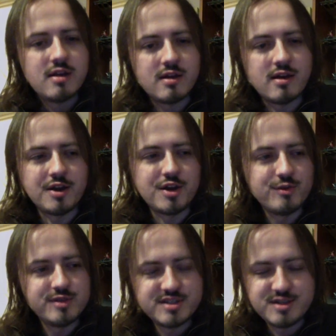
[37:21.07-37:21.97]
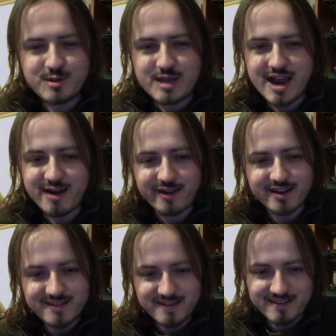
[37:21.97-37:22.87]
I know he's a new
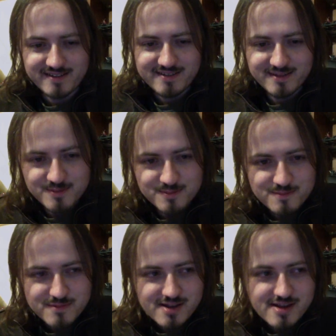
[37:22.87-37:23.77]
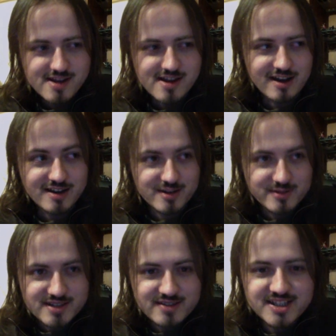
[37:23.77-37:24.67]
character. I know
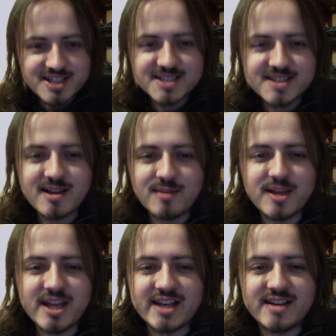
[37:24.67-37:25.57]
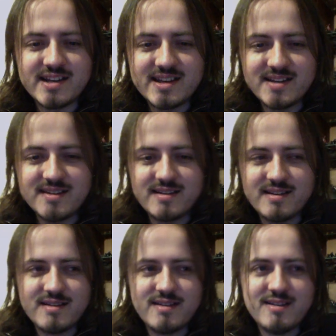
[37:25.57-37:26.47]
he's only just come in.
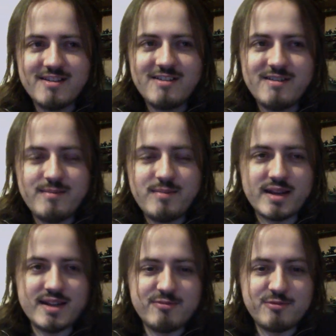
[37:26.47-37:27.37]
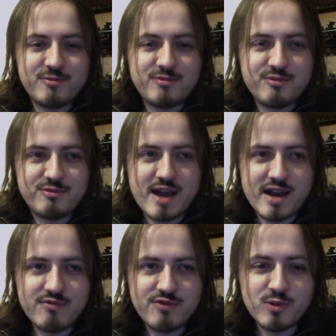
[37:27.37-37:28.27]
But he
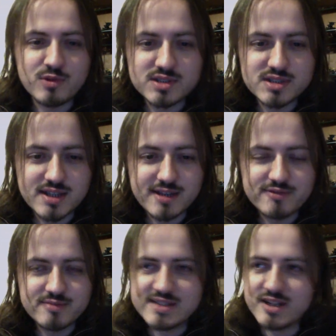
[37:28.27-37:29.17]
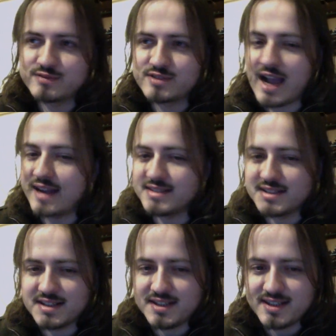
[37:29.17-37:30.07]
ran forward and left himself
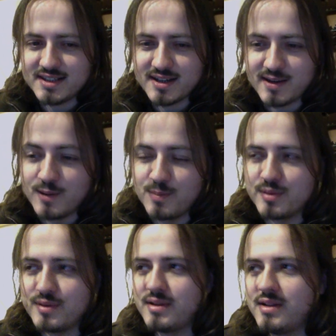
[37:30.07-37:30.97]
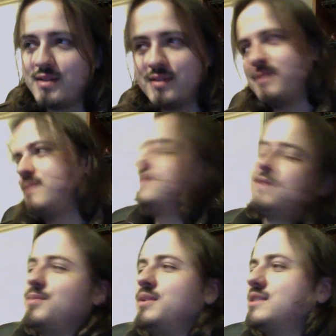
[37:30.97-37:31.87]
tactically open
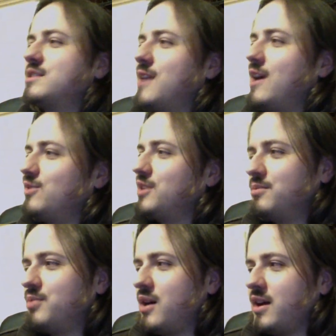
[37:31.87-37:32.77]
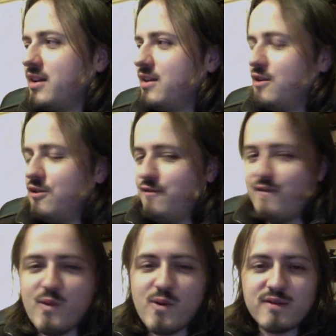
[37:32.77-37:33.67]
to be surrounded by
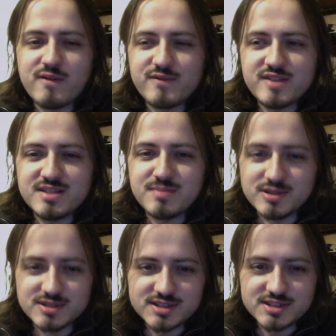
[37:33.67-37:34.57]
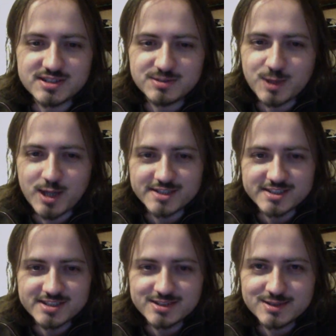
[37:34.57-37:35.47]
4 of these monsters at
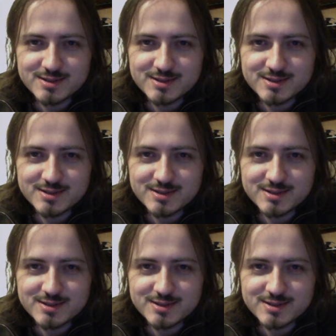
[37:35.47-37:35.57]
once.